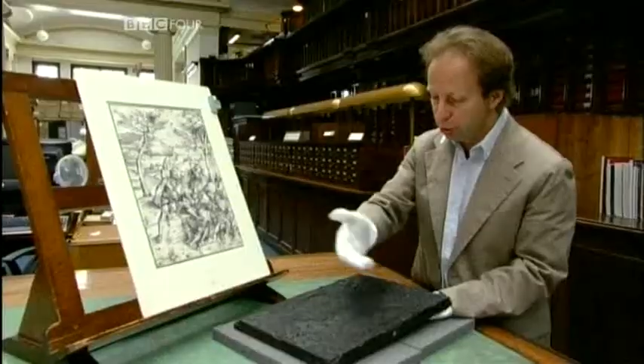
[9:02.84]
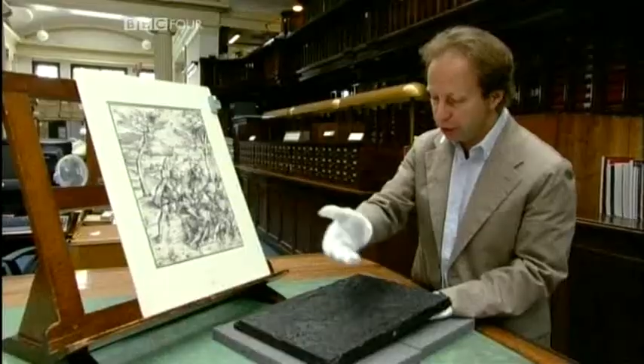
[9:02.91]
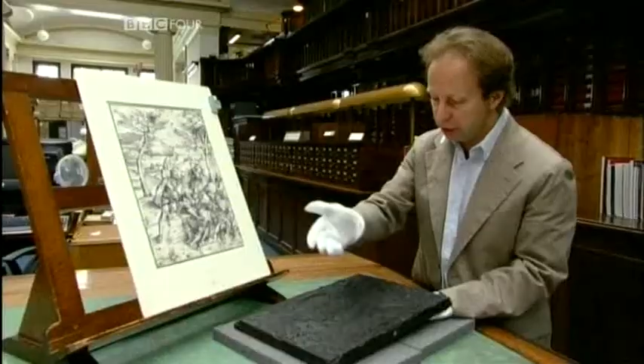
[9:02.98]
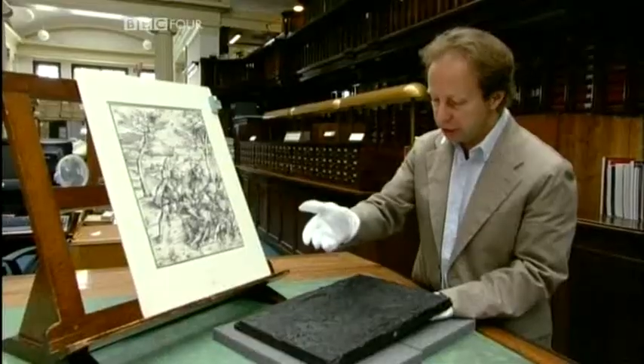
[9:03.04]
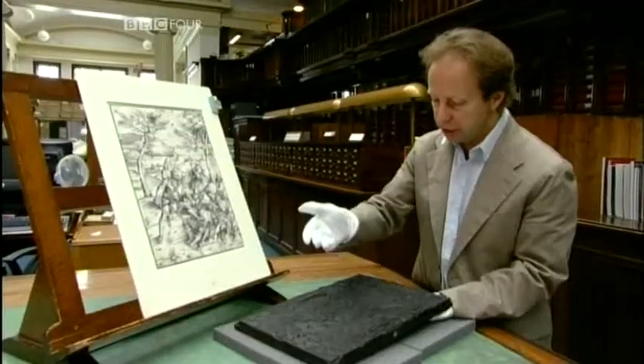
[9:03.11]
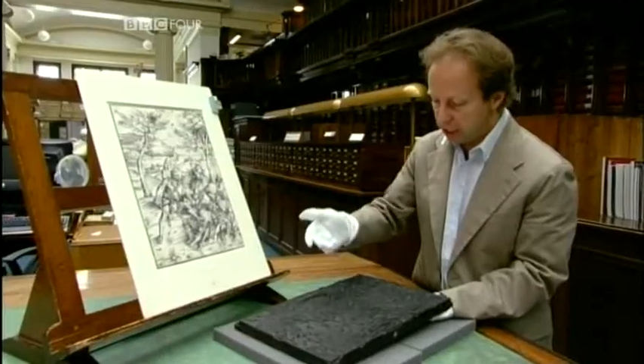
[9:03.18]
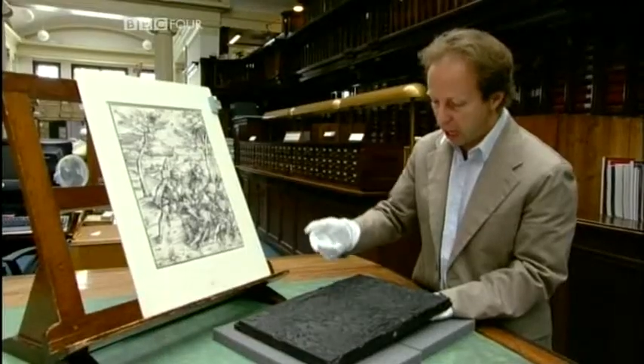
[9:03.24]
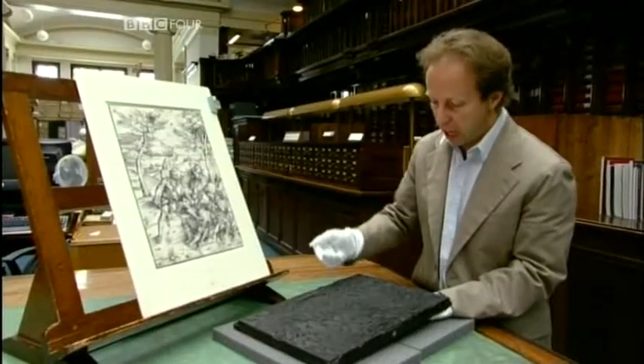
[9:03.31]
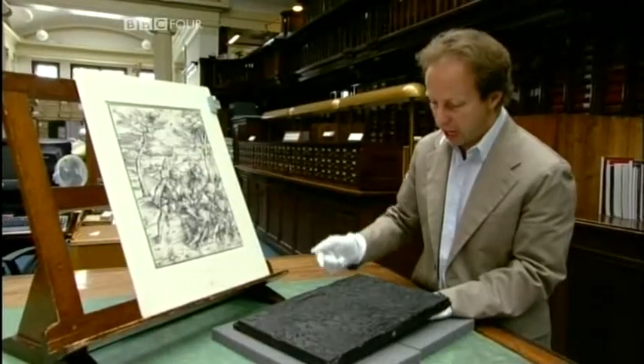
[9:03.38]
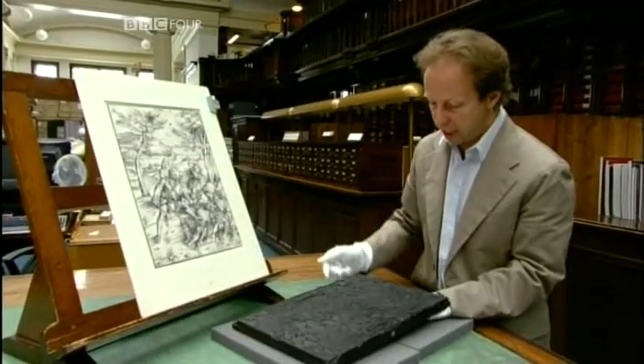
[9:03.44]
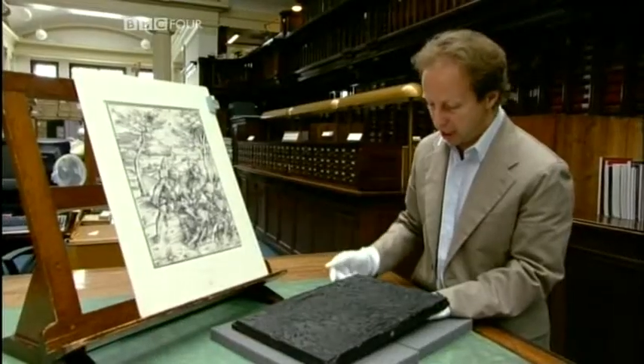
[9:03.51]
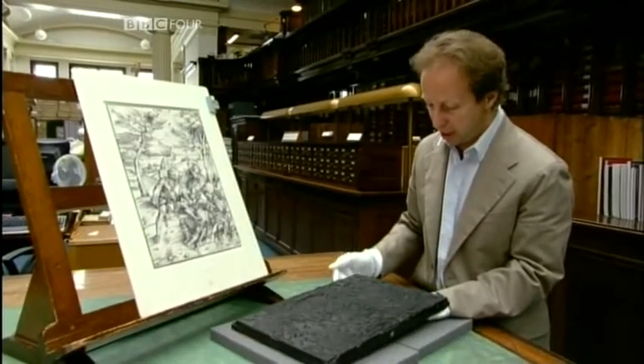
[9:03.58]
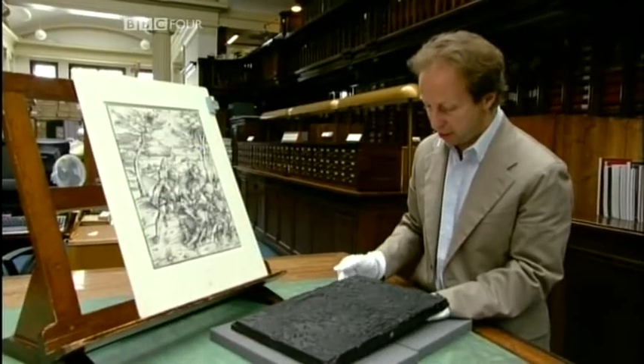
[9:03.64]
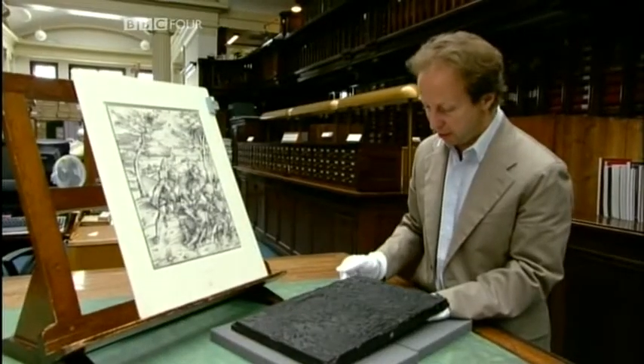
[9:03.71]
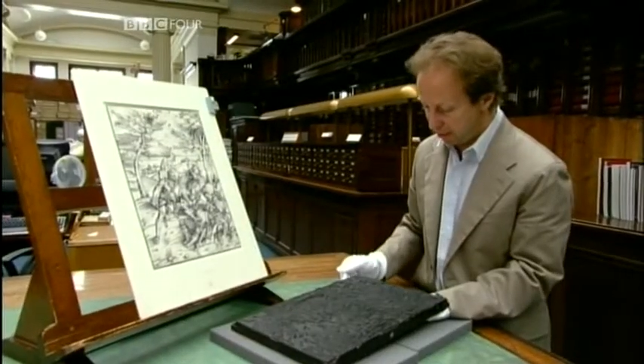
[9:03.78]
the design
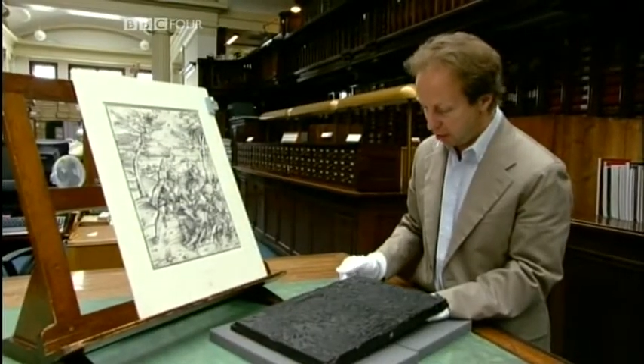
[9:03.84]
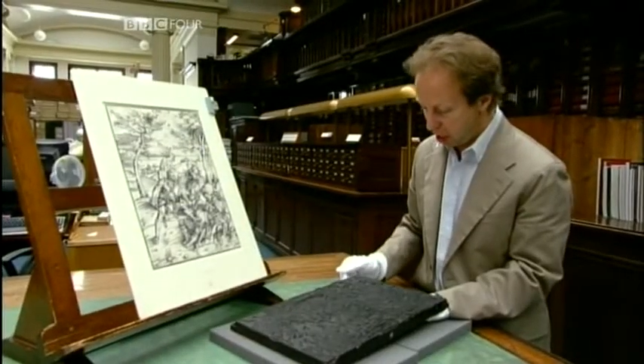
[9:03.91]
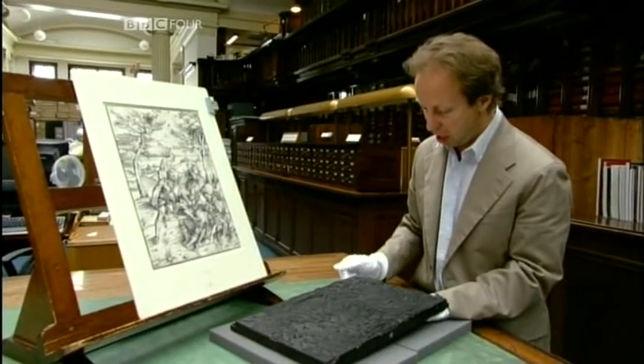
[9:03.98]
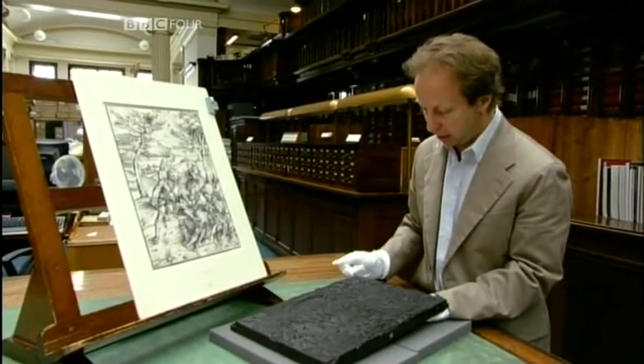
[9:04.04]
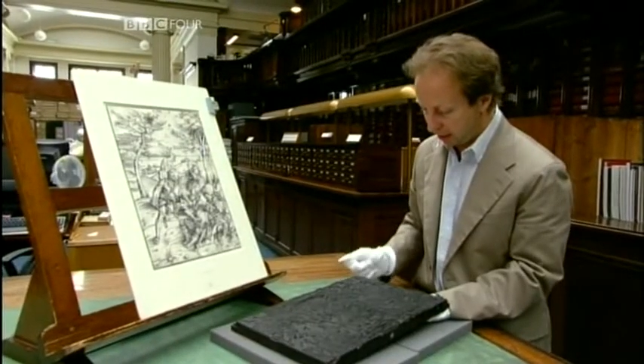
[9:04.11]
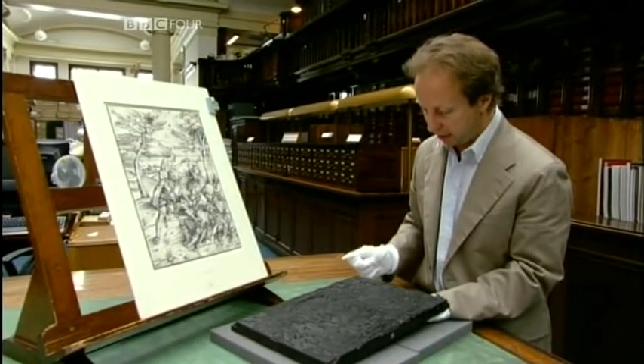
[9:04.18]
on the block,